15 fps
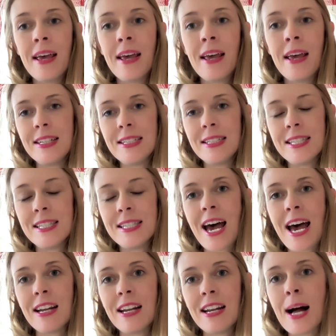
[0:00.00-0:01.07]
And
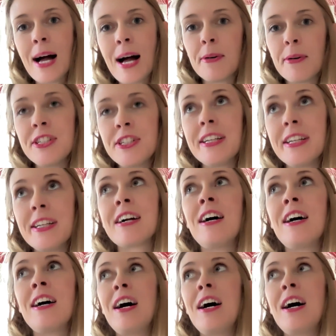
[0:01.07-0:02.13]
instead, a collaboration
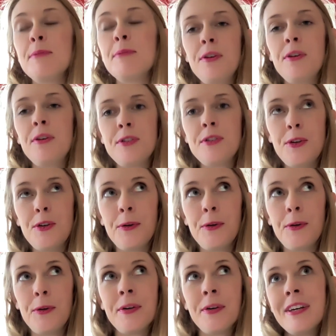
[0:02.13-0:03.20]
kickoff helps you
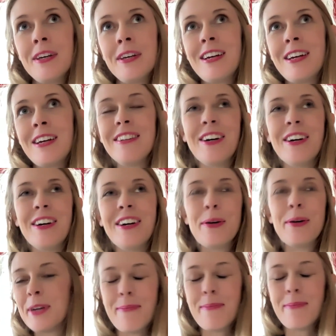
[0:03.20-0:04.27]
to, I don't know,
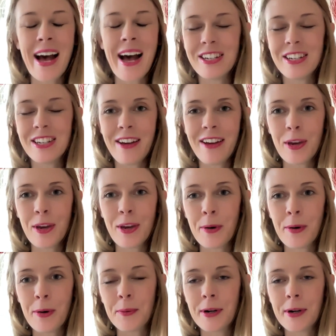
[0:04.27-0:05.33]
reimagine how you can
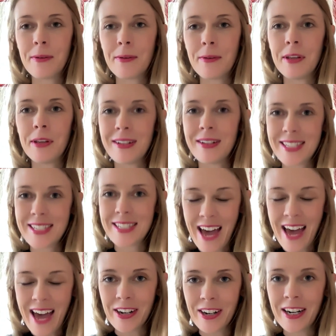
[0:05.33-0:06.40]
both work really well
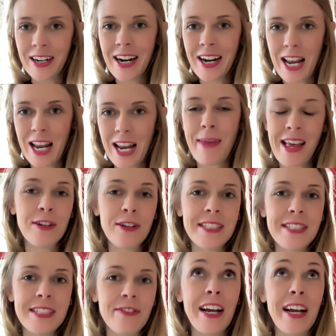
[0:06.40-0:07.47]
together. And it may look
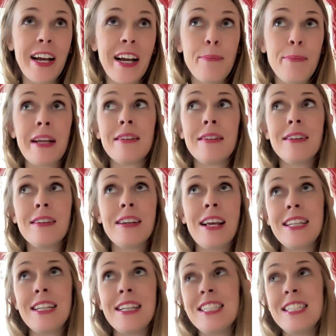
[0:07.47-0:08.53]
different, but
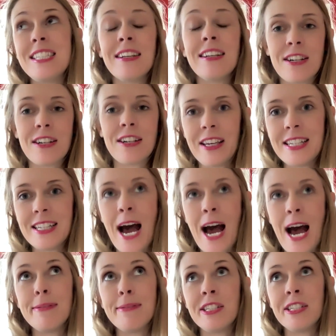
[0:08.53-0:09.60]
it's not necessarily
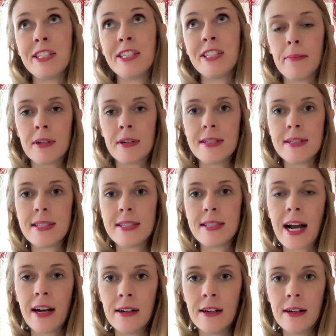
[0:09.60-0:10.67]
adapting to one person's
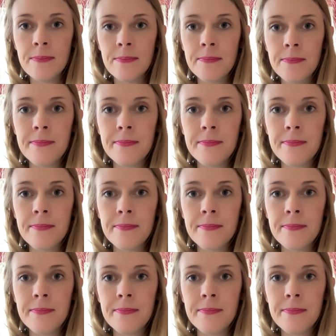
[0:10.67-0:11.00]
style.